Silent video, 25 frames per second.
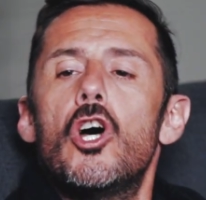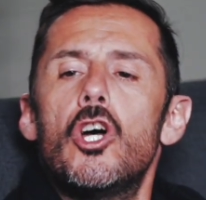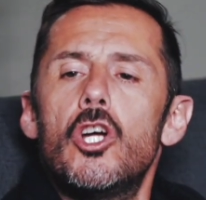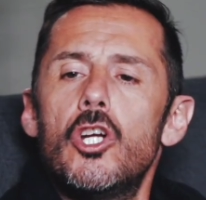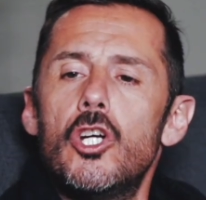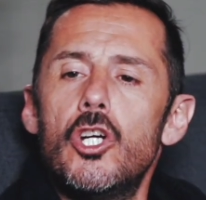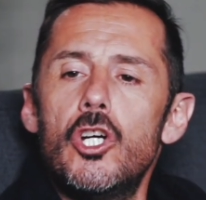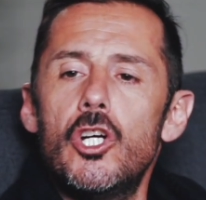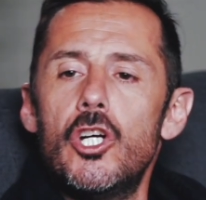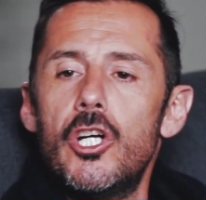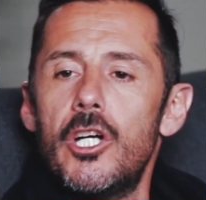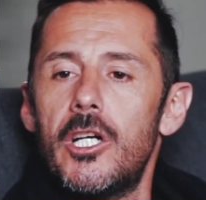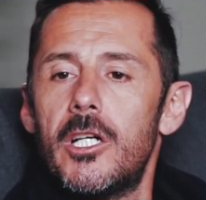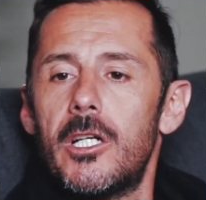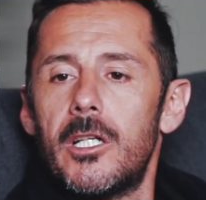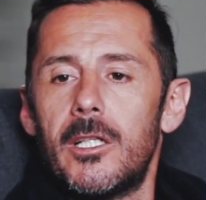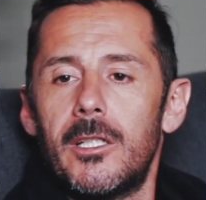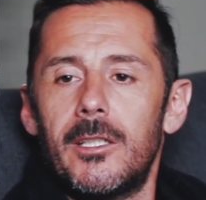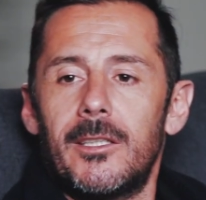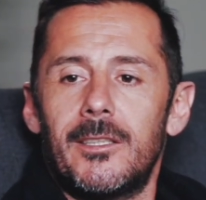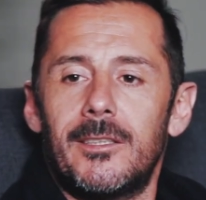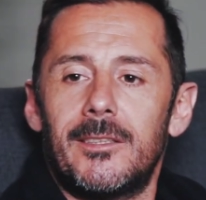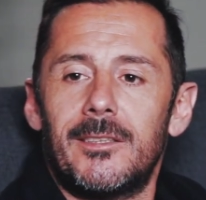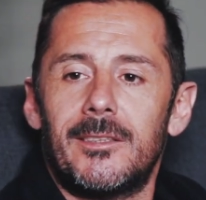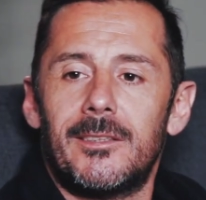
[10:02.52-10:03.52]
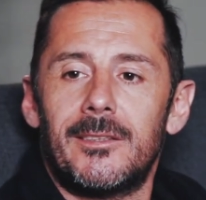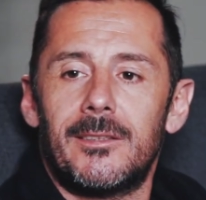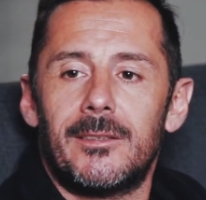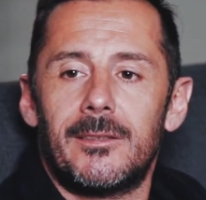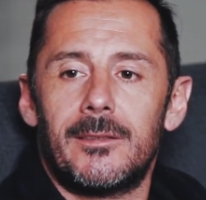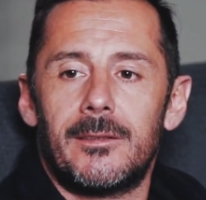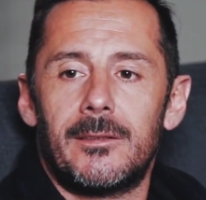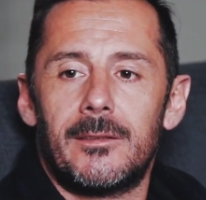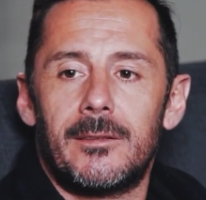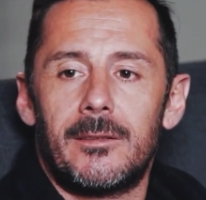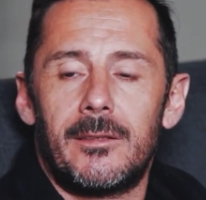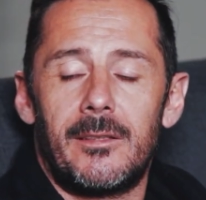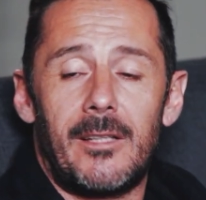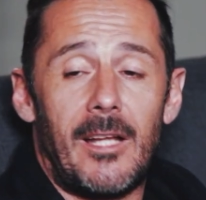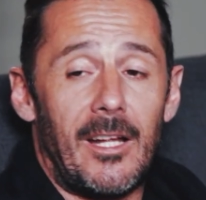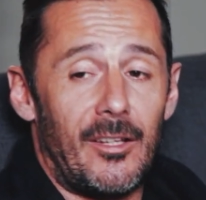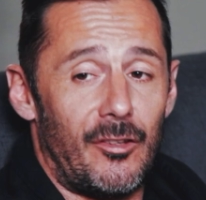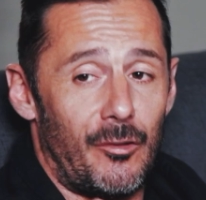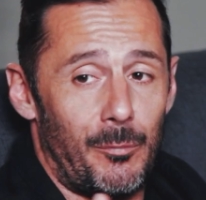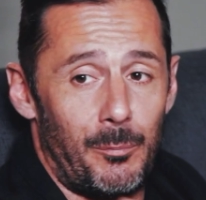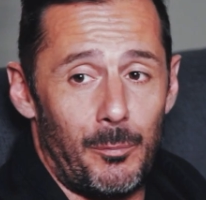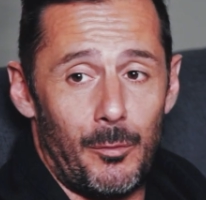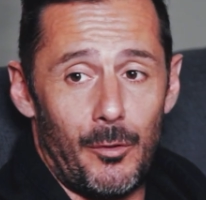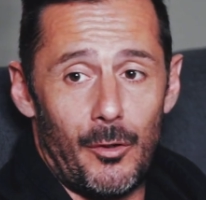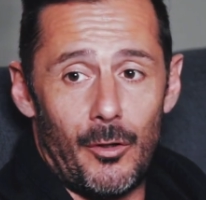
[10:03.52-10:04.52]
ooh,
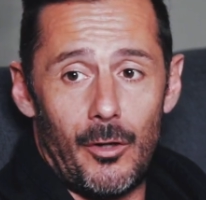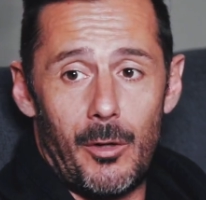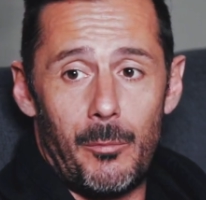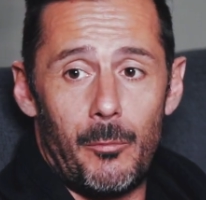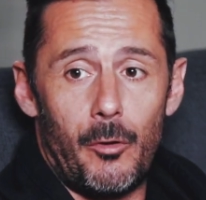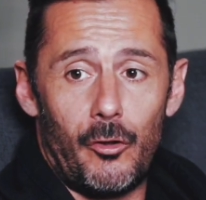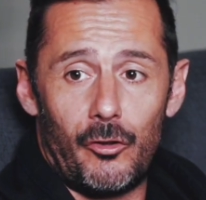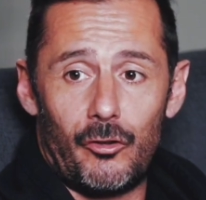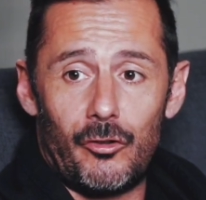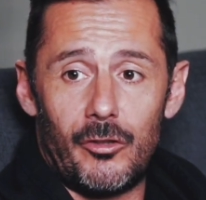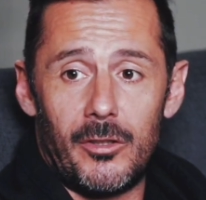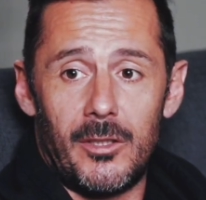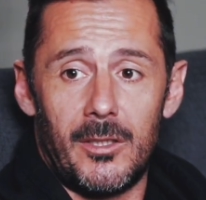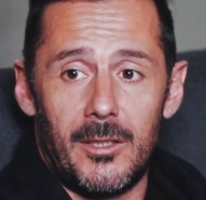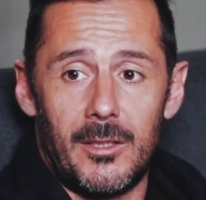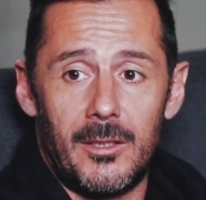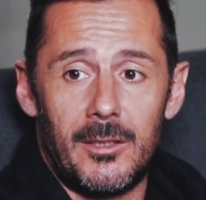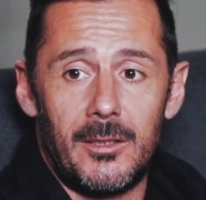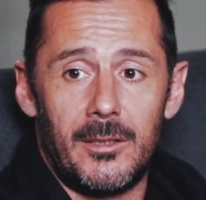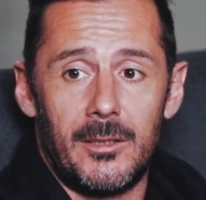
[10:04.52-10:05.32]
that's pure emotion.